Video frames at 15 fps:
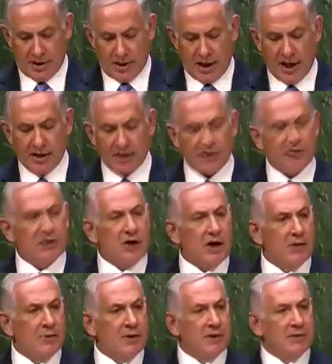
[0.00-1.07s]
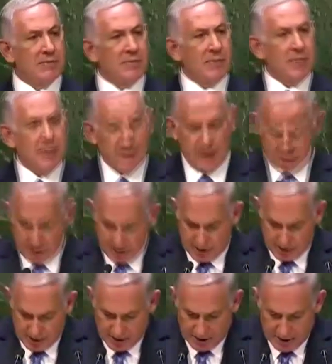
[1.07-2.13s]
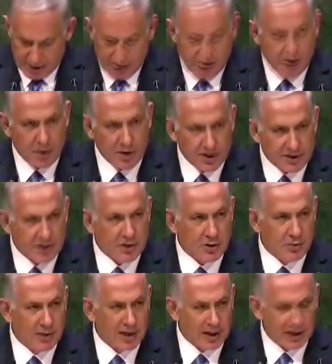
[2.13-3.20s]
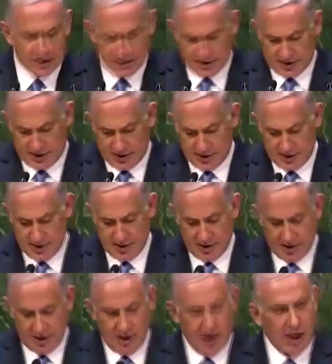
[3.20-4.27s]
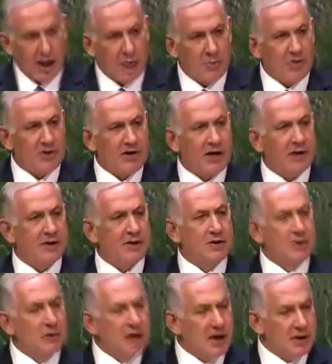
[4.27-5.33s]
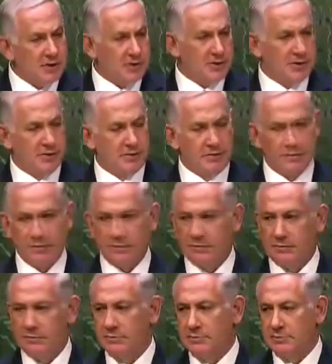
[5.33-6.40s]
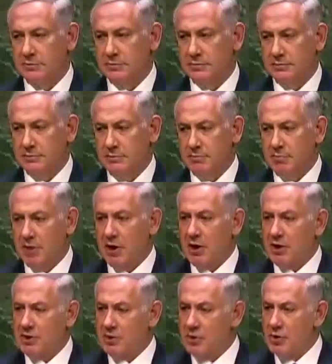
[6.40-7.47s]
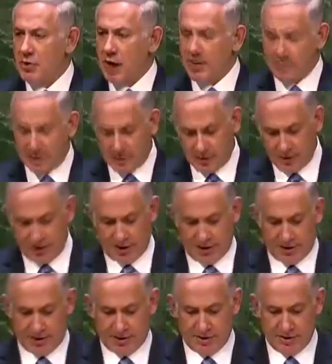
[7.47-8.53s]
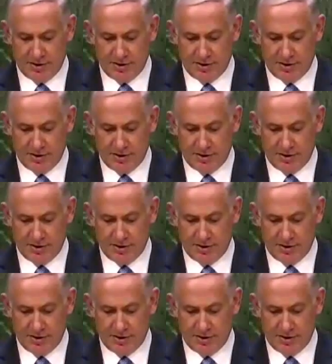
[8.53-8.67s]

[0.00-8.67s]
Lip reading: Ladies and gentlemen, there is a new Middle East. It presents new dangers, but also new opportunities.